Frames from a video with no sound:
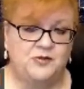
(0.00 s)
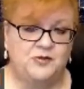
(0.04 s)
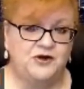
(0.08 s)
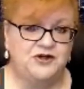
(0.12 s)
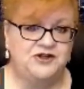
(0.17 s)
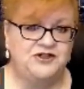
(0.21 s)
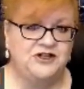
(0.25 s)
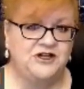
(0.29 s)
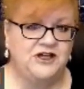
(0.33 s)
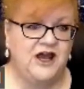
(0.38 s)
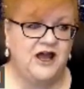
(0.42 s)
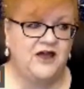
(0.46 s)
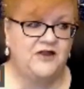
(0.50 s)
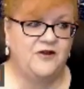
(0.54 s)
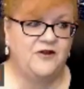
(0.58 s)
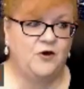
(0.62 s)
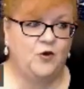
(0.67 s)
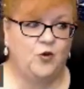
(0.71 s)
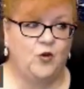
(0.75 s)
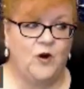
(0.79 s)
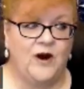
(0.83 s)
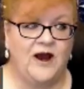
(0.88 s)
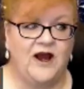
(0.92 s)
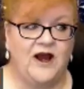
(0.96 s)
put together
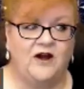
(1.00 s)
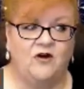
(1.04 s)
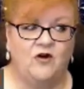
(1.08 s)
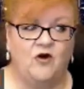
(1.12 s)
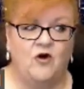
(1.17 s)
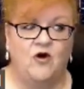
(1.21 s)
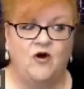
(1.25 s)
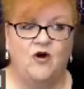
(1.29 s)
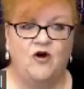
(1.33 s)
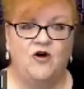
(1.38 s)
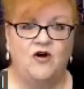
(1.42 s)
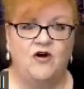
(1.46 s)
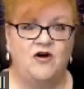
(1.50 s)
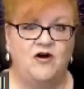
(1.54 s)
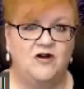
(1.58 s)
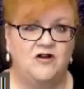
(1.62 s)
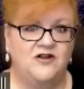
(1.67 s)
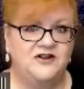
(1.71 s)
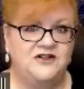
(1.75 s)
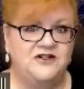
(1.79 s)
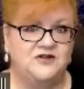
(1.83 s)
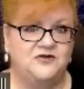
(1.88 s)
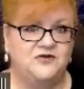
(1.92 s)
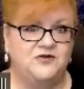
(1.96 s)
where all
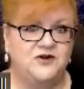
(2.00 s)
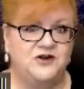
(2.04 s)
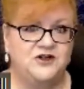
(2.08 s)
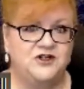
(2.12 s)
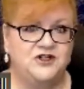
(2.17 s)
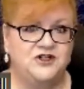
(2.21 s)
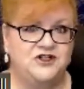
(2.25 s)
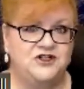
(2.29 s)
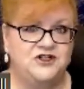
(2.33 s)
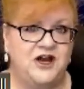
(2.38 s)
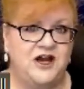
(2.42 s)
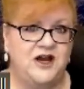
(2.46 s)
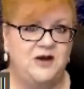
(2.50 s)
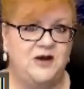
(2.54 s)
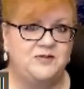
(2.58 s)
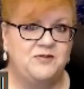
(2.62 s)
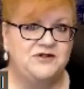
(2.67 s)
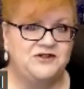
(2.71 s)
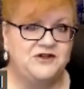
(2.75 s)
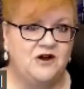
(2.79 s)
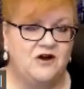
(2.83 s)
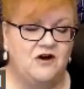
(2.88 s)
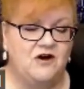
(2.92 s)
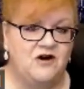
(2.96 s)
the different
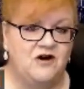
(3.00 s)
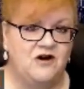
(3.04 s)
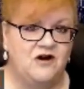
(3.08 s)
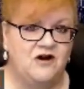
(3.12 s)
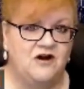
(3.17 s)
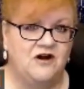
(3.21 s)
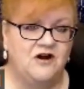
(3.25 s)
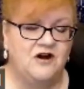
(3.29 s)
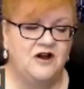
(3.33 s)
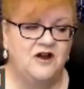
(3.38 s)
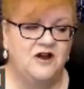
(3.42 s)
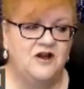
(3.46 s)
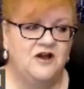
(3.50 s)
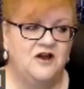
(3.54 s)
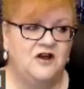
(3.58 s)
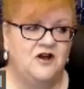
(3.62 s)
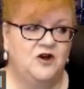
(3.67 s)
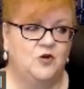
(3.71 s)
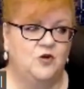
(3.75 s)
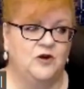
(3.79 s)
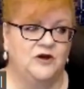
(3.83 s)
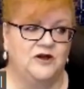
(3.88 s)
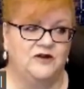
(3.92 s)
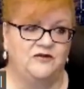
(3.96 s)
shapes are,
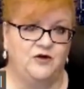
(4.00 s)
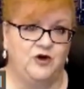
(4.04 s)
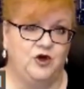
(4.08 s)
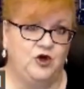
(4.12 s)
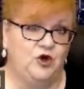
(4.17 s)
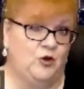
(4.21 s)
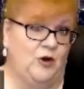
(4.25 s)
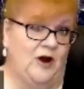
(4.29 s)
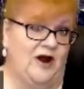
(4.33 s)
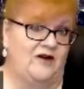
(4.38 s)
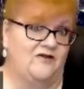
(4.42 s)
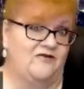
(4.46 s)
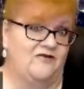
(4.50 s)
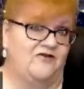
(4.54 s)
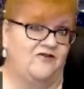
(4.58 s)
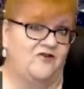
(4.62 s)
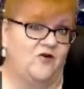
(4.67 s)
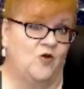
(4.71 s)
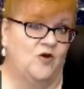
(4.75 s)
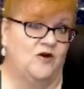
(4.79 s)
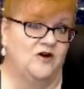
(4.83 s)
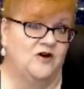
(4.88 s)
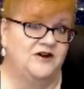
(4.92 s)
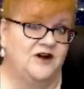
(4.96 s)
Well, if you have
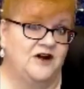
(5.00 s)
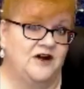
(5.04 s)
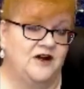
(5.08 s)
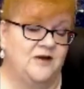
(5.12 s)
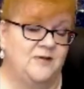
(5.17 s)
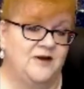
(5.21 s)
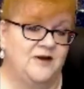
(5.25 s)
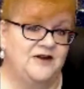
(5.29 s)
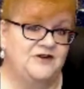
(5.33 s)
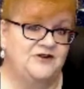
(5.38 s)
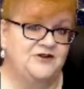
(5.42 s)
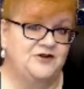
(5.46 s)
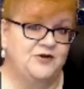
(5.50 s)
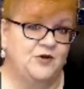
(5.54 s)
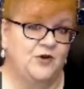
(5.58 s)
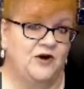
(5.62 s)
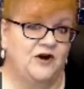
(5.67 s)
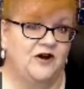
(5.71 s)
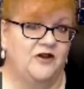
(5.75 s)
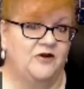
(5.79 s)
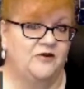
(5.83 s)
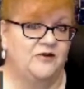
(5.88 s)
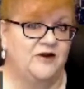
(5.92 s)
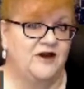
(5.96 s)
4 diamonds, where
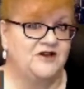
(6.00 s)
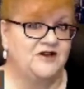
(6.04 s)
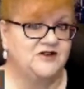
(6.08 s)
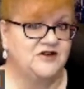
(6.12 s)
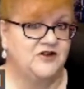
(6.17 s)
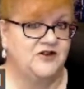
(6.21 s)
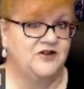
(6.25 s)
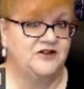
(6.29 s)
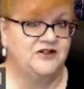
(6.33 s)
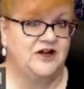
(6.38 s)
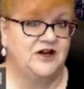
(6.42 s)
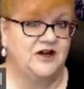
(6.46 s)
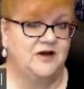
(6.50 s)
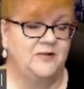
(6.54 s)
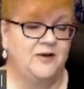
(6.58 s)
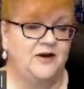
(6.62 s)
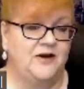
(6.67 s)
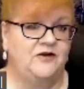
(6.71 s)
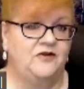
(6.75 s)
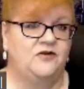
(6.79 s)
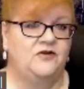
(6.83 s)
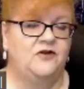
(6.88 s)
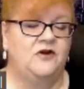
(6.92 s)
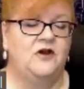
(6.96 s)
are the rest of the
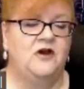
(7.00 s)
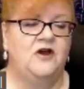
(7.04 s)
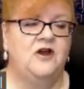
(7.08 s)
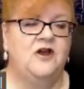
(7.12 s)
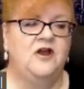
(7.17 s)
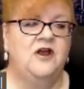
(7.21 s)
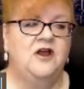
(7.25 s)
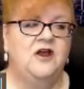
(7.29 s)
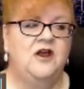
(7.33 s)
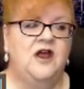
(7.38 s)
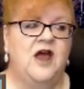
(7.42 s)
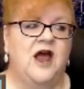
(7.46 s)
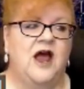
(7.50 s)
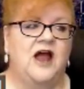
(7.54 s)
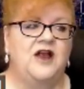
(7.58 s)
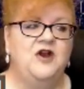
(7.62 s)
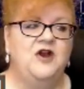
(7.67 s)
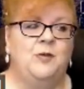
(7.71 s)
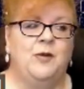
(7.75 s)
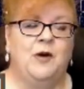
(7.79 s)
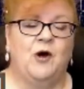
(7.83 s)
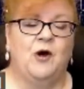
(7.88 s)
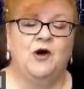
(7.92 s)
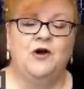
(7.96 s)
diamonds? And
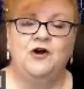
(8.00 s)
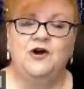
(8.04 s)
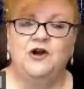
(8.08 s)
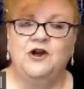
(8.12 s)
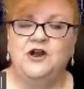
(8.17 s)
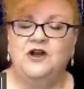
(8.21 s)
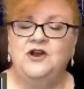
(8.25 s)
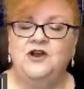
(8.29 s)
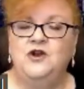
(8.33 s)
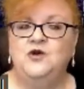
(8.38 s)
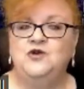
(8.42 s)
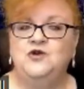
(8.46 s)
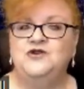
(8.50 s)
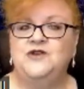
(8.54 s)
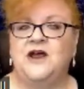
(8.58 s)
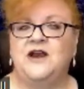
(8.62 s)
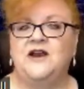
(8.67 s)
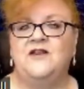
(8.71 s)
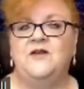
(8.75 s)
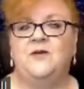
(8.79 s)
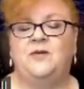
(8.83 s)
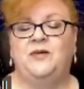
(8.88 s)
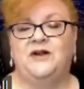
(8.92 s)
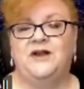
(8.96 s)
your partner can use that
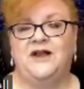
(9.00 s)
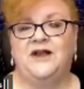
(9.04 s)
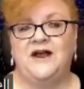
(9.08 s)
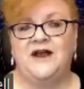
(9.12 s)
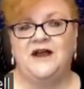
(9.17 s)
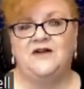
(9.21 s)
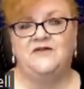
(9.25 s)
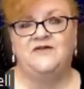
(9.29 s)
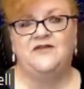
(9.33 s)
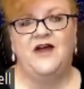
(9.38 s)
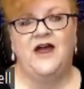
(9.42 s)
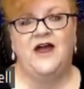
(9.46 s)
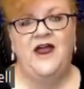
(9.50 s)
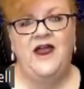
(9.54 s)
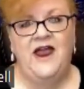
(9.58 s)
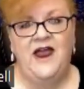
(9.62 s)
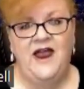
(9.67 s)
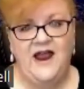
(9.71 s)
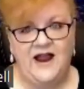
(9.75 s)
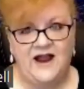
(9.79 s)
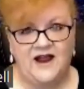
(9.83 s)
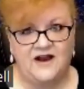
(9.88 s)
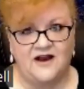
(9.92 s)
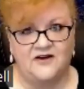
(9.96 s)
in the play of the
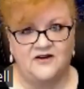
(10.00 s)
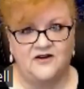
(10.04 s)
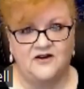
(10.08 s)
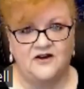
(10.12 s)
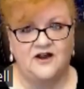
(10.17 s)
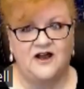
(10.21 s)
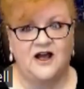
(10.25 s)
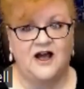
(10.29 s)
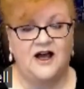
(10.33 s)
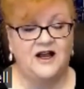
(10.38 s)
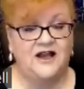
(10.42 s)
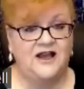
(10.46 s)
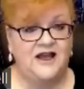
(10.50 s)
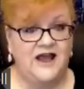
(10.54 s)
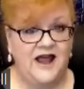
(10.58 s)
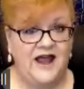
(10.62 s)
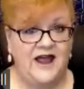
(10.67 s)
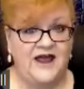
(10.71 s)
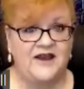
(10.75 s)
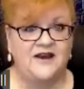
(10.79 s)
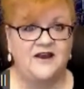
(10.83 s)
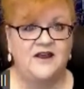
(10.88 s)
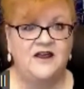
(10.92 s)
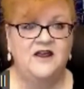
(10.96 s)
hand.
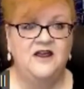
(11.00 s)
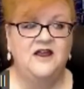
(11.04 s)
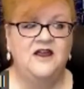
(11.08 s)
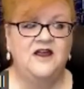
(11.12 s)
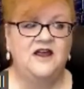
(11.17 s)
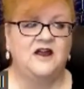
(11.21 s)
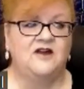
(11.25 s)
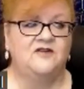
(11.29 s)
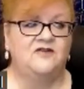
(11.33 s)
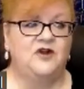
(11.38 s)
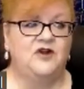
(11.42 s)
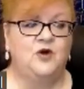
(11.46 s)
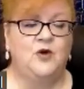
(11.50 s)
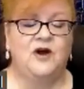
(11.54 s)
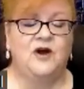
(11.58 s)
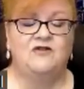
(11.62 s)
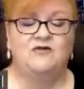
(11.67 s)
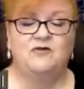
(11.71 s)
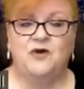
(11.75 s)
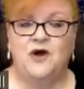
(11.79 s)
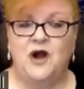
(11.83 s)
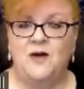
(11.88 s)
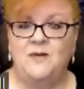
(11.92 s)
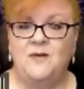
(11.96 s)
Again, if you
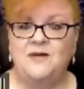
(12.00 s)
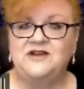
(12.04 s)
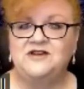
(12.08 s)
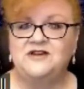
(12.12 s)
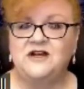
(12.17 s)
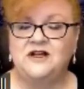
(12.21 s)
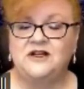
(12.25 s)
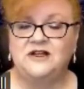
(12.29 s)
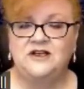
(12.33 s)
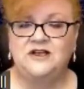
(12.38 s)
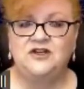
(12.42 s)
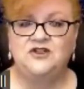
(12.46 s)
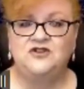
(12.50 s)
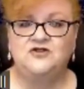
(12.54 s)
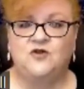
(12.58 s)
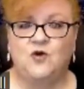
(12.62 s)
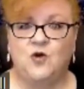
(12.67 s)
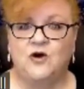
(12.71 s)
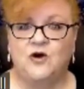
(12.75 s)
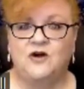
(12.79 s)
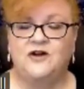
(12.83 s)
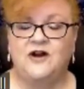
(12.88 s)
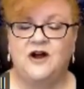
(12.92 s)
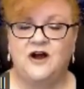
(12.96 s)
have promised at least
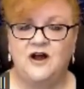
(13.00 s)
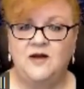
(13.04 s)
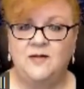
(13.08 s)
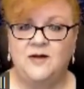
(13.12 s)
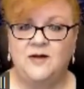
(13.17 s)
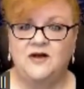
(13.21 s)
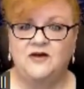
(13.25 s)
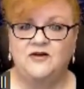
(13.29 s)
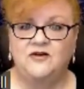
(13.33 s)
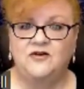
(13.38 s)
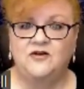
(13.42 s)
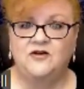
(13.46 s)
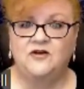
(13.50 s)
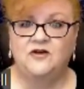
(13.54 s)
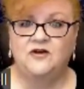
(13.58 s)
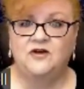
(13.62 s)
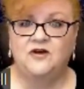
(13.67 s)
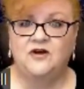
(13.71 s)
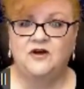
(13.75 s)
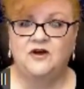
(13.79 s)
4 diamonds,